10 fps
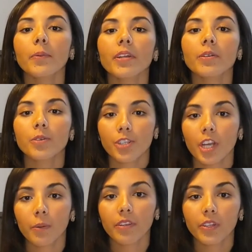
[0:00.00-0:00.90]
wanted to
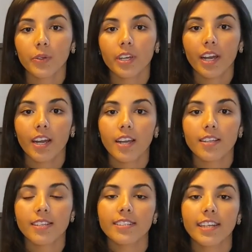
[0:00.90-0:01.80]
share with you
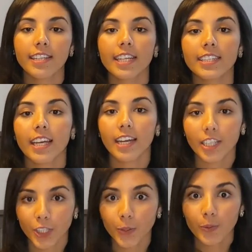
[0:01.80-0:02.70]
guys a technique that
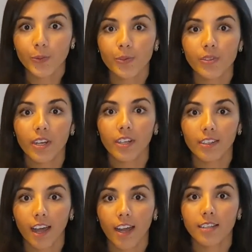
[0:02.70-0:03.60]
I use a
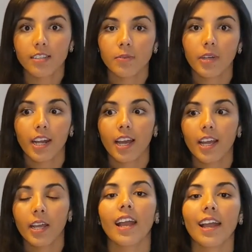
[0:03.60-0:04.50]
lot when I
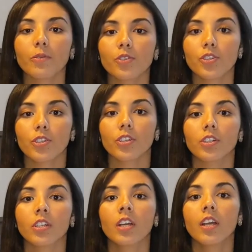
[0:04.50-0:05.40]

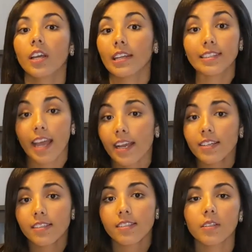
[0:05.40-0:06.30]
encounter a
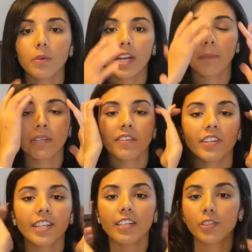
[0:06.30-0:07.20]
text, when I'm
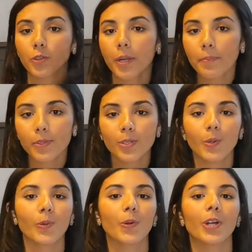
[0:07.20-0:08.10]
giving a script
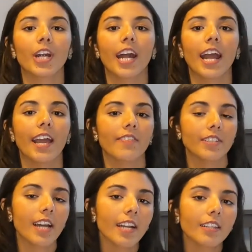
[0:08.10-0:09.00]
or I have a
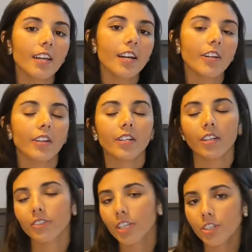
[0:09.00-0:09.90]
dialogue or an
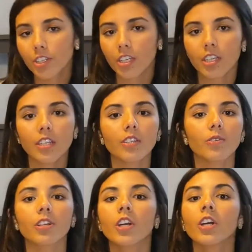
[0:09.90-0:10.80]
audition
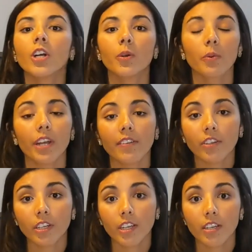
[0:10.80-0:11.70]
or whatever
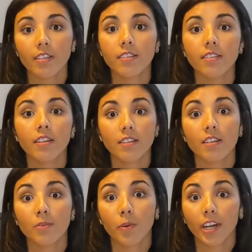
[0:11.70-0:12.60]
it is. This
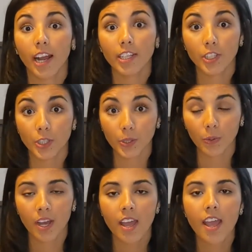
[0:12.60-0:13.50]
is what I do.
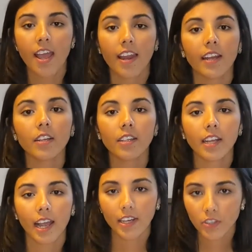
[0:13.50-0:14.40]
And I call
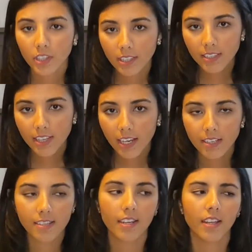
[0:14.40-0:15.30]
it actioning the
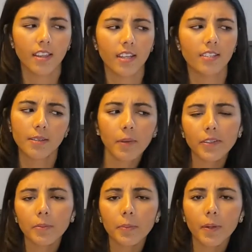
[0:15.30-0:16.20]
text. I think some
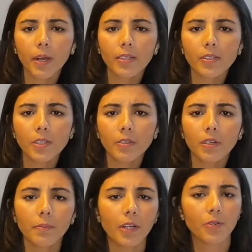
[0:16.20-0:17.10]
other people call it too.
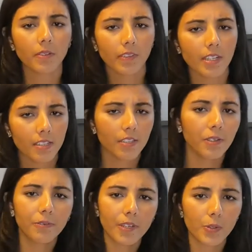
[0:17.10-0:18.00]
I'm not sure if that's the
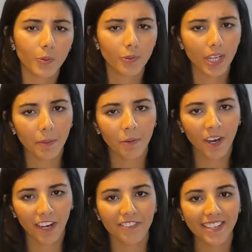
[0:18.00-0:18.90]
official name
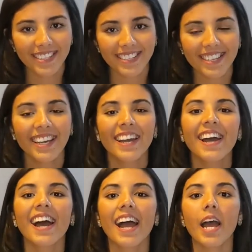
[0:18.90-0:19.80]
of it.
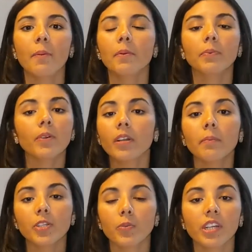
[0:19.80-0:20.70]
But pretty
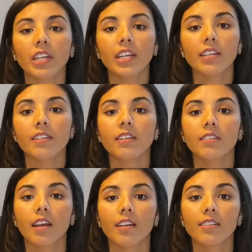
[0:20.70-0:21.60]
much what it is,
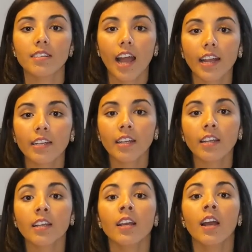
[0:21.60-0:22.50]
it's
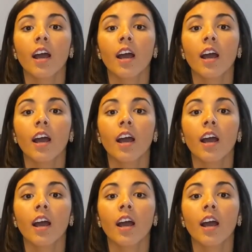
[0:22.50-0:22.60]
assigning